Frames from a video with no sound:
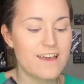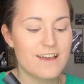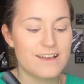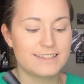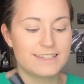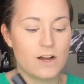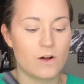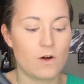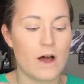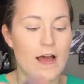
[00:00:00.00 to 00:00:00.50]

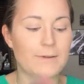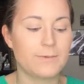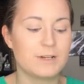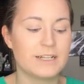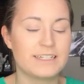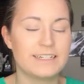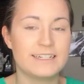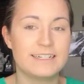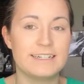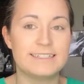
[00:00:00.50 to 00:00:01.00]
So I'm
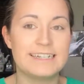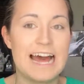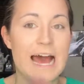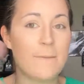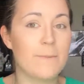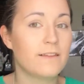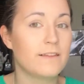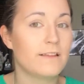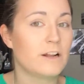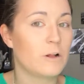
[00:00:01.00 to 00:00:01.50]
just gonna
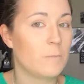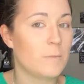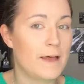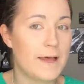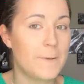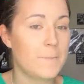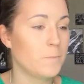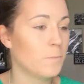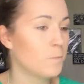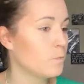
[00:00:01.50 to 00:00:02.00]
dab a little
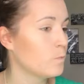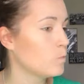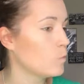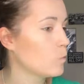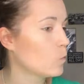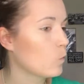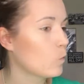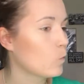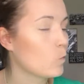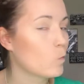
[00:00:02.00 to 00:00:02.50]
bit
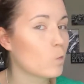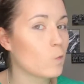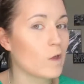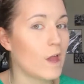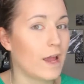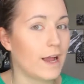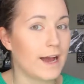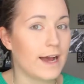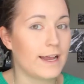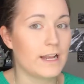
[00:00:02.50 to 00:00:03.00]

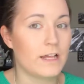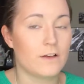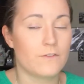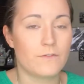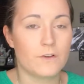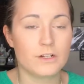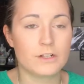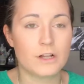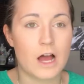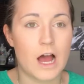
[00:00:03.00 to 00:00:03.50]
and kind
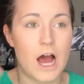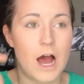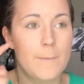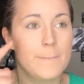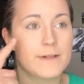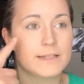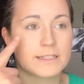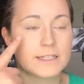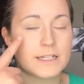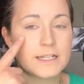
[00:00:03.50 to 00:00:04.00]
of,
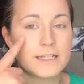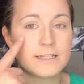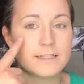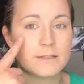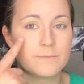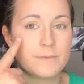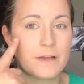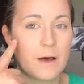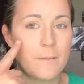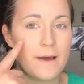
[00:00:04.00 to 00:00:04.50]
um, it's gonna
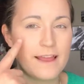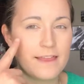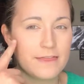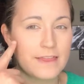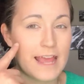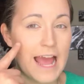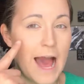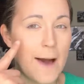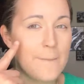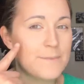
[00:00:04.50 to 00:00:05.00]
be on my
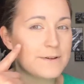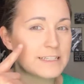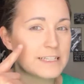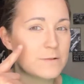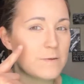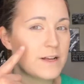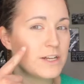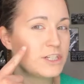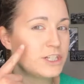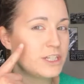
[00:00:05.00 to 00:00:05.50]
the apples
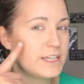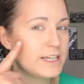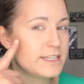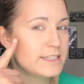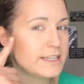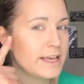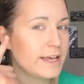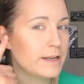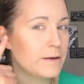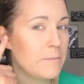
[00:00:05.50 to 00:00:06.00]
of my
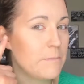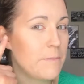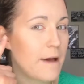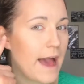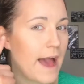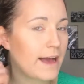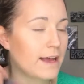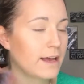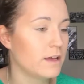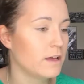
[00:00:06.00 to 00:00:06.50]
cheeks and
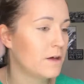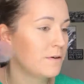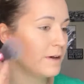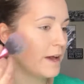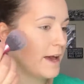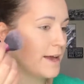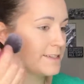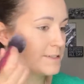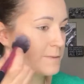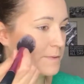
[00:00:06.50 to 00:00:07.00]
back.
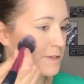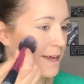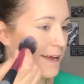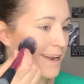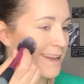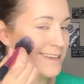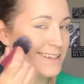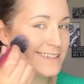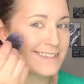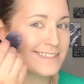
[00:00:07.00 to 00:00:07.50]
Okay, so I'm gonna
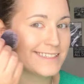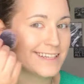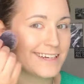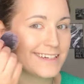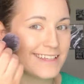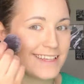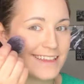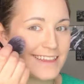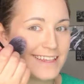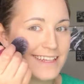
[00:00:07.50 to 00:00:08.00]
kind of
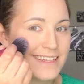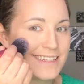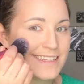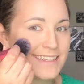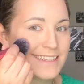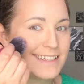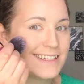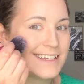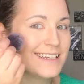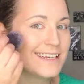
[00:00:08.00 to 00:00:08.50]
start like
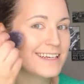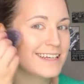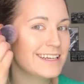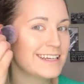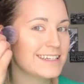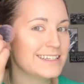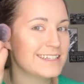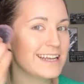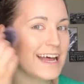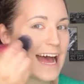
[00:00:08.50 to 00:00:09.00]
this,
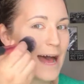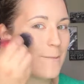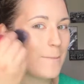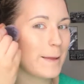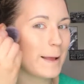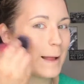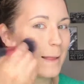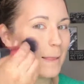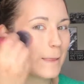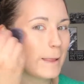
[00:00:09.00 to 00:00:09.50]
just
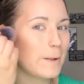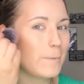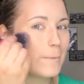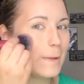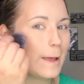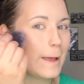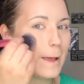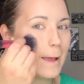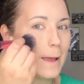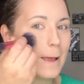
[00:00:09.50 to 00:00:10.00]
dabbing a little
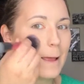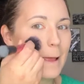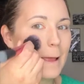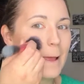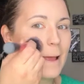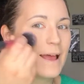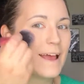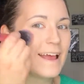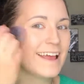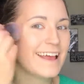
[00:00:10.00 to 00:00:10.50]
bit
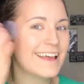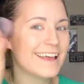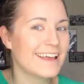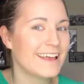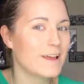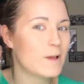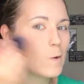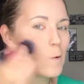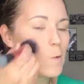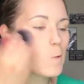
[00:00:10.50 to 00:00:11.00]

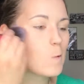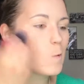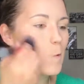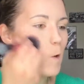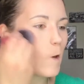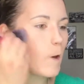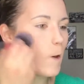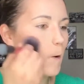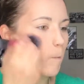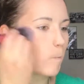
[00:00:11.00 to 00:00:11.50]

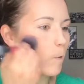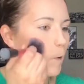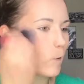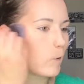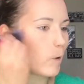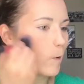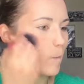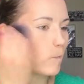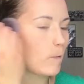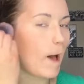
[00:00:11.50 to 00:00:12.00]
and
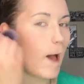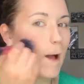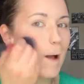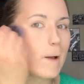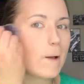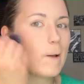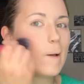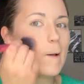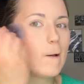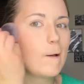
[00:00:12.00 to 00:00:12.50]
pushing
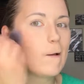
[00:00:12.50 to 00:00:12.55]
back.